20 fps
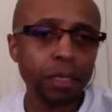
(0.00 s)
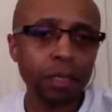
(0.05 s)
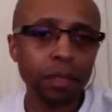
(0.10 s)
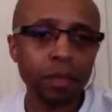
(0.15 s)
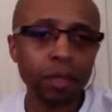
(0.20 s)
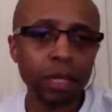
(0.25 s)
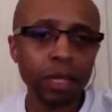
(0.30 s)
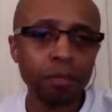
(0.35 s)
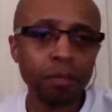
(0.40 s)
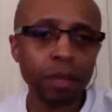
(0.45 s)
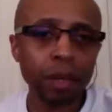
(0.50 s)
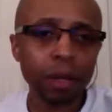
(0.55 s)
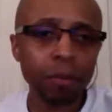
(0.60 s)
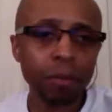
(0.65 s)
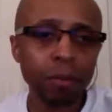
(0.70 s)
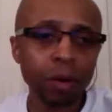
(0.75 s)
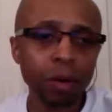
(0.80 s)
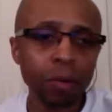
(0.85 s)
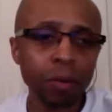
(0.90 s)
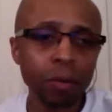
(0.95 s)
So give
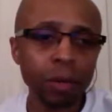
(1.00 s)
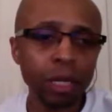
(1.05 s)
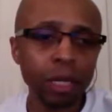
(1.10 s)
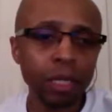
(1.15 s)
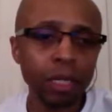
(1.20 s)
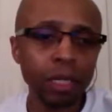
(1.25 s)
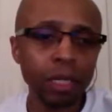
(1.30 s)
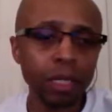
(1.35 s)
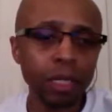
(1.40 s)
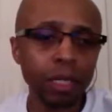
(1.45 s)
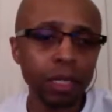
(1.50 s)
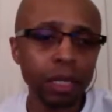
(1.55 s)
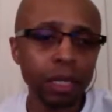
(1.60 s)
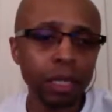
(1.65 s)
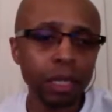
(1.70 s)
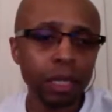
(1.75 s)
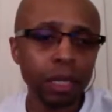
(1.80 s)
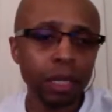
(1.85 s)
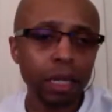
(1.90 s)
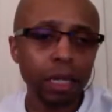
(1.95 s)
me a moment.
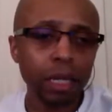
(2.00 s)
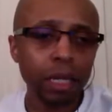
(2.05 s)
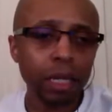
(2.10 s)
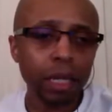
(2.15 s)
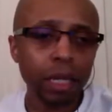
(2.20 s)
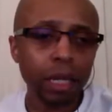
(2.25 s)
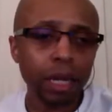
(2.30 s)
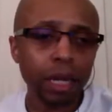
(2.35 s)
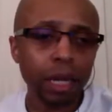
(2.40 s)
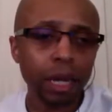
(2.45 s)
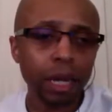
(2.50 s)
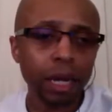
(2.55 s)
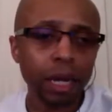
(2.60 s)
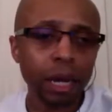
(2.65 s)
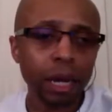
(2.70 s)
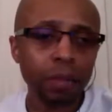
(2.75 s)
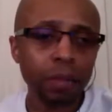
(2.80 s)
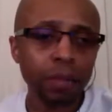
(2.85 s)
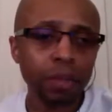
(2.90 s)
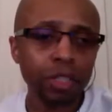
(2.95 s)

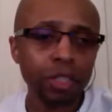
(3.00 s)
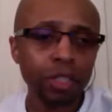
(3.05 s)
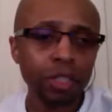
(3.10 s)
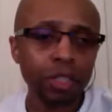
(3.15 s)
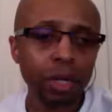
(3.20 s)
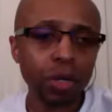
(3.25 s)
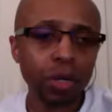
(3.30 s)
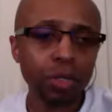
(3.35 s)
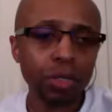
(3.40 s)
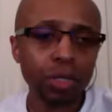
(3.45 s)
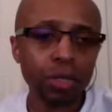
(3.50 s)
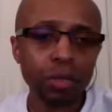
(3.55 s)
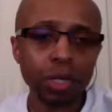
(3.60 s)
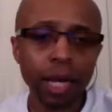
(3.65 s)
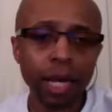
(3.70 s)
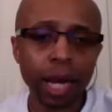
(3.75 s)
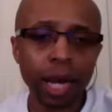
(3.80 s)
And I'm going to show you